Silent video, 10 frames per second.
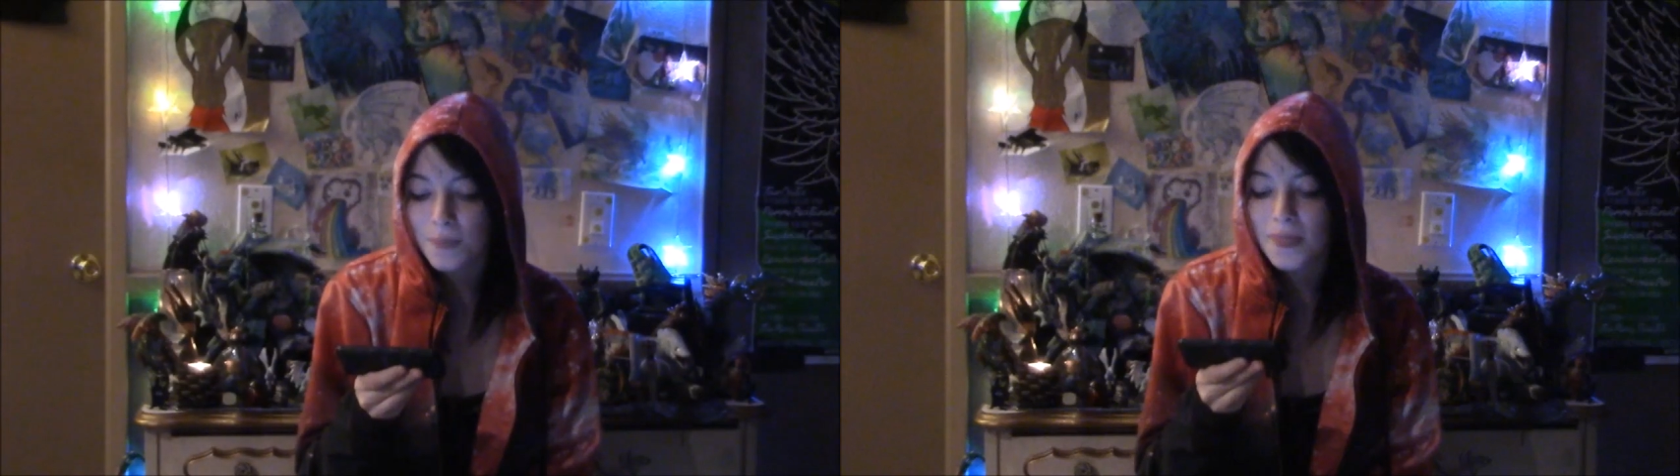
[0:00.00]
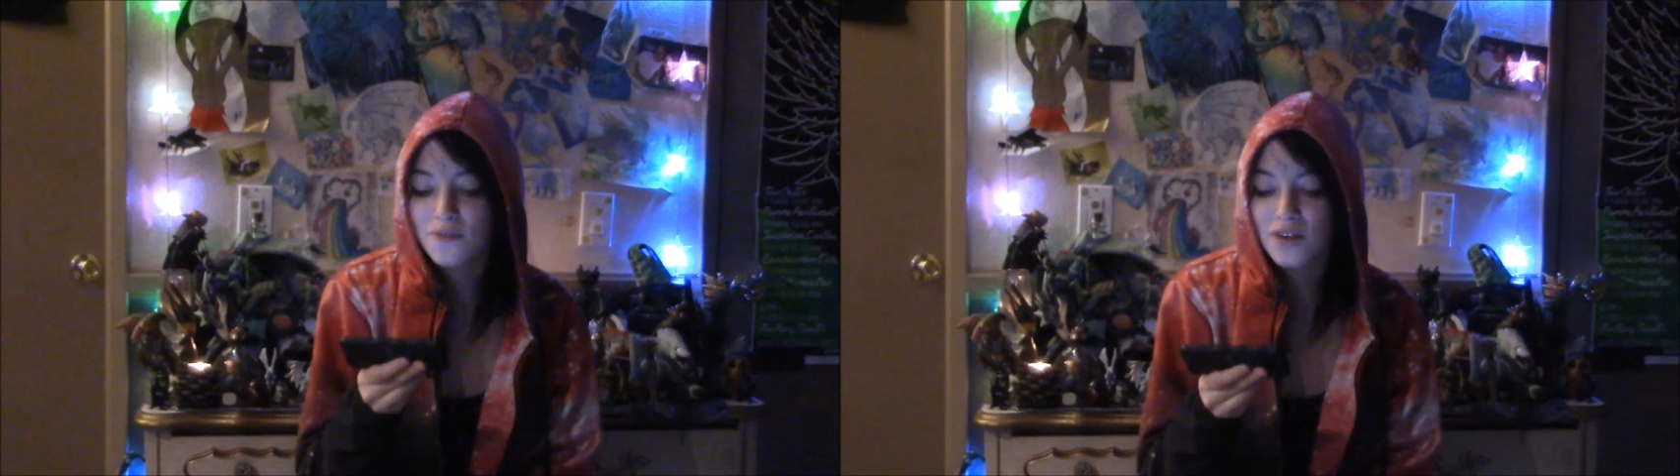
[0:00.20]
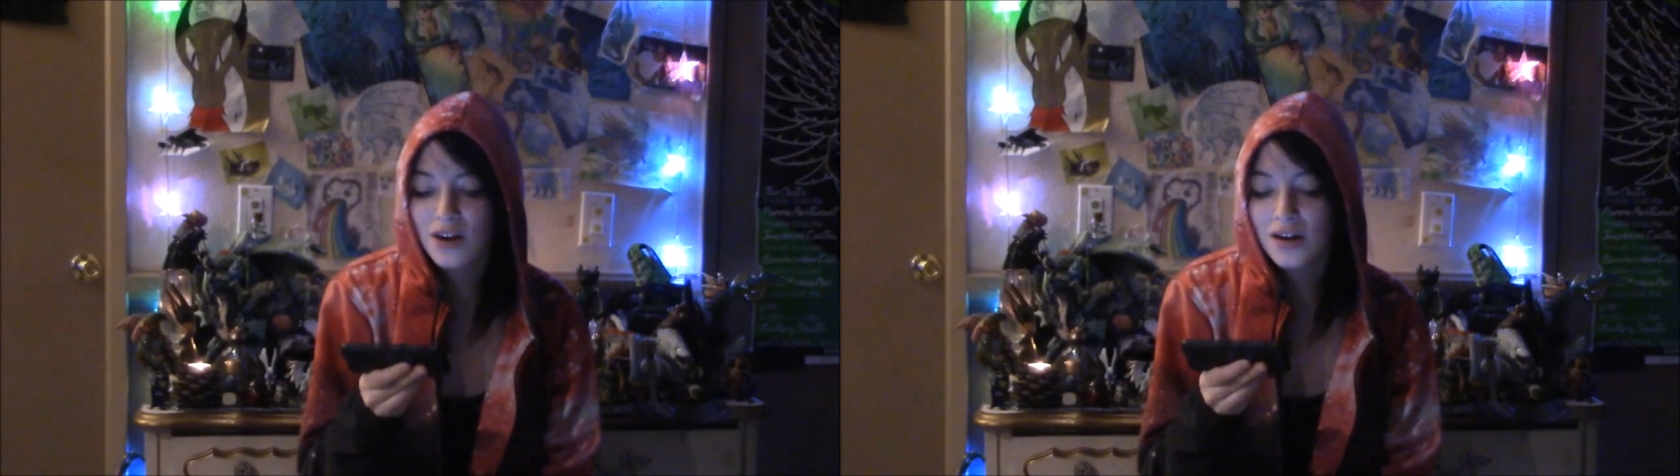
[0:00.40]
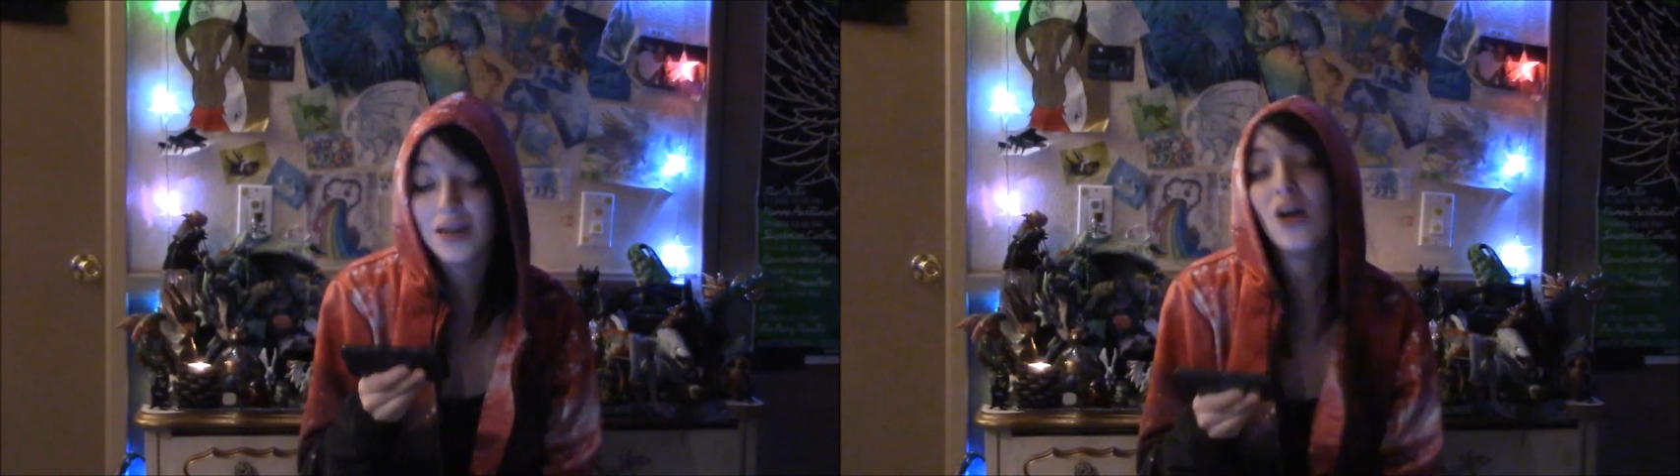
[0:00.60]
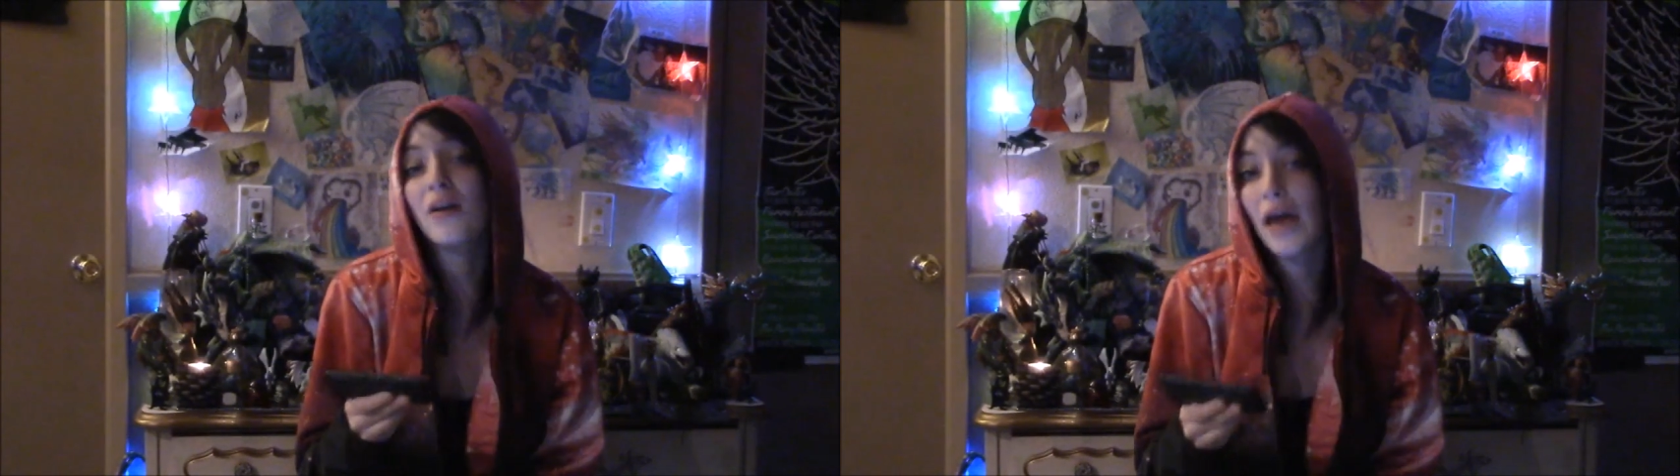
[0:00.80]
very, in
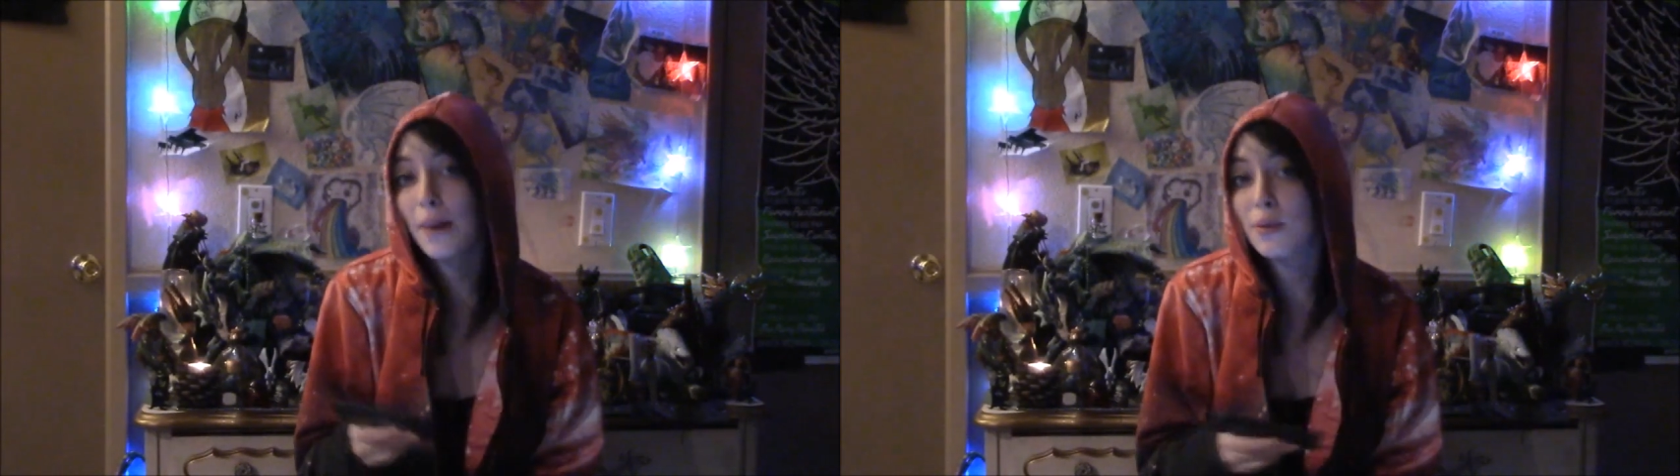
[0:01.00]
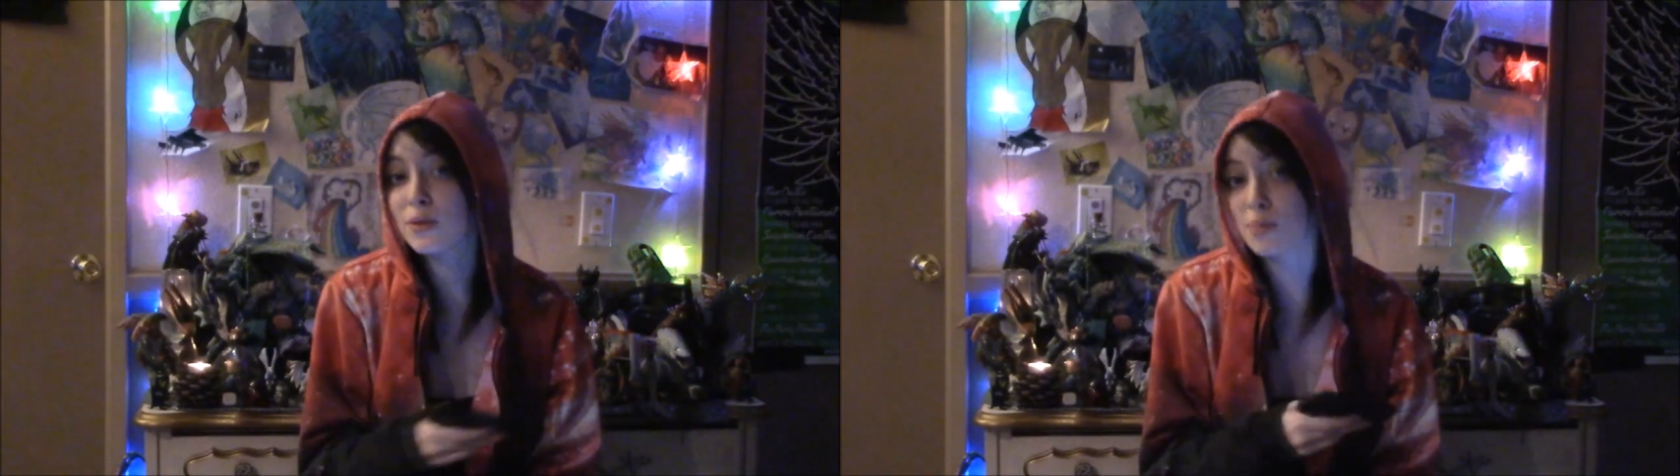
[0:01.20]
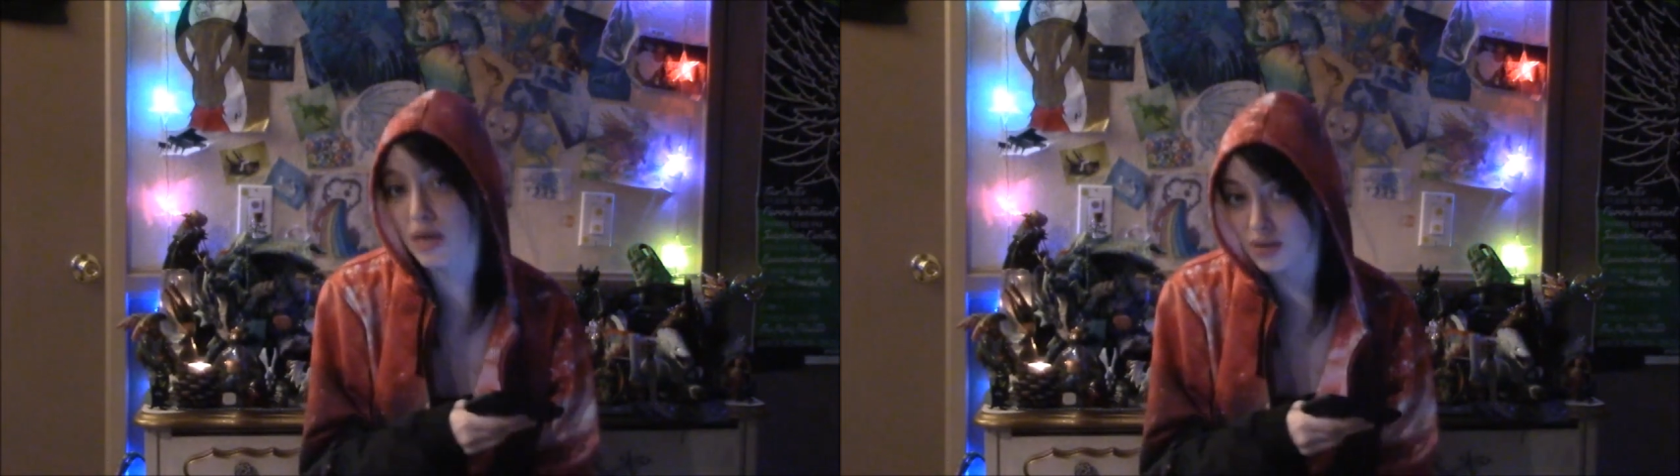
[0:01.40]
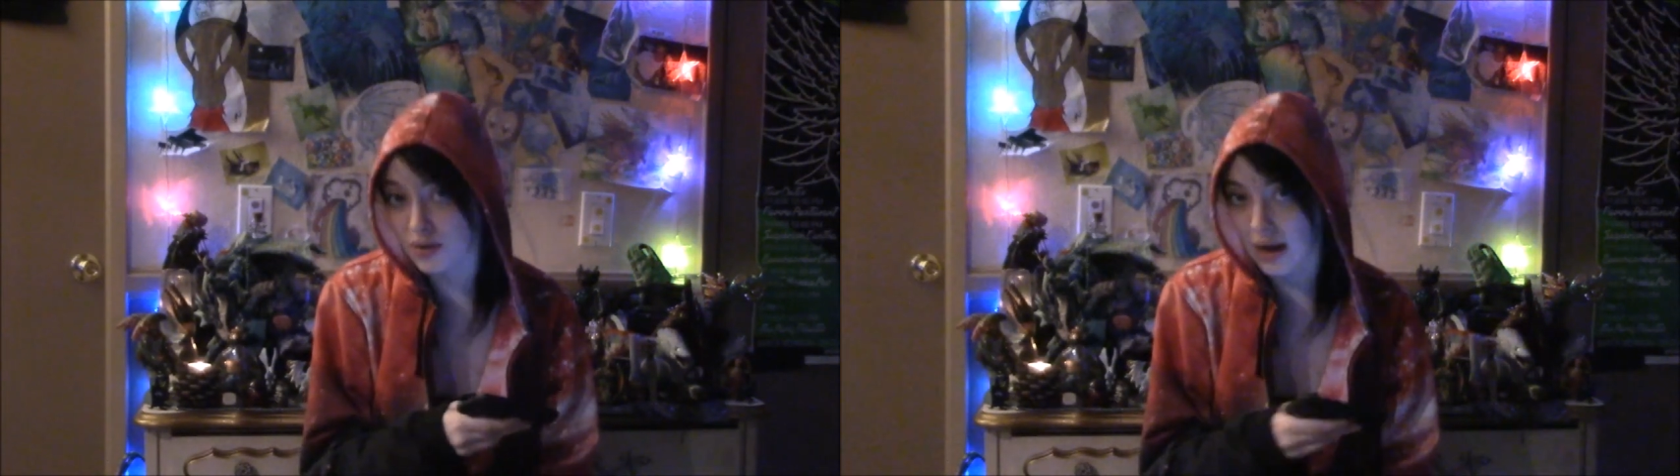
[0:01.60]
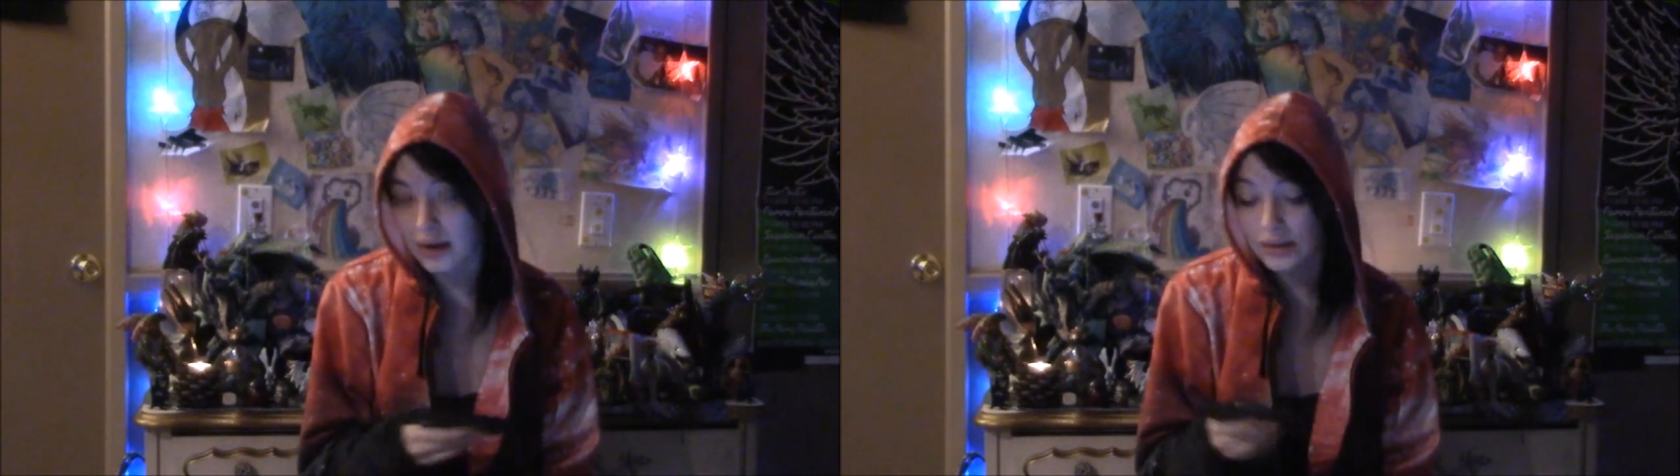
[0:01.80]
all capitals mind you
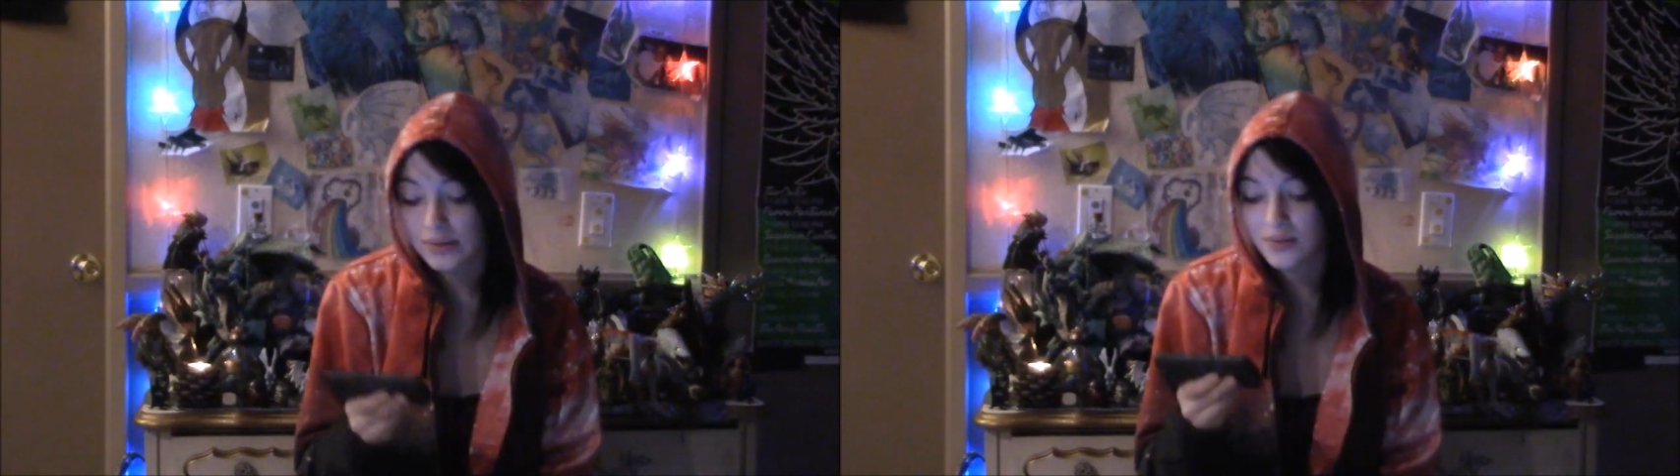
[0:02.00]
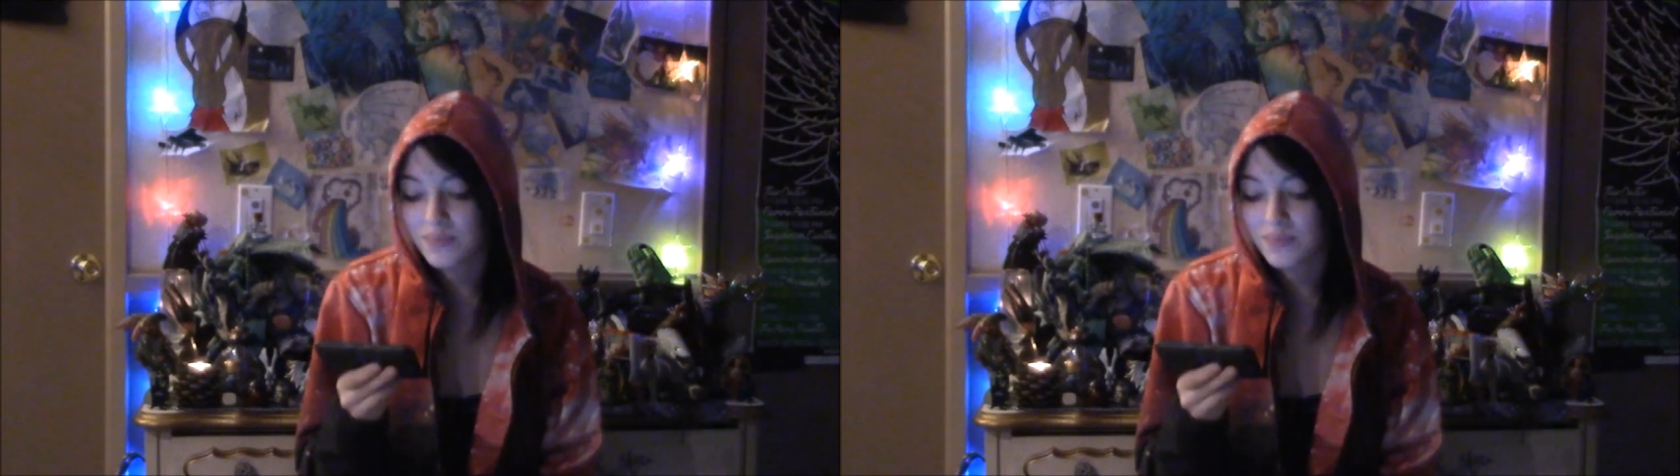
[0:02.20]
guys,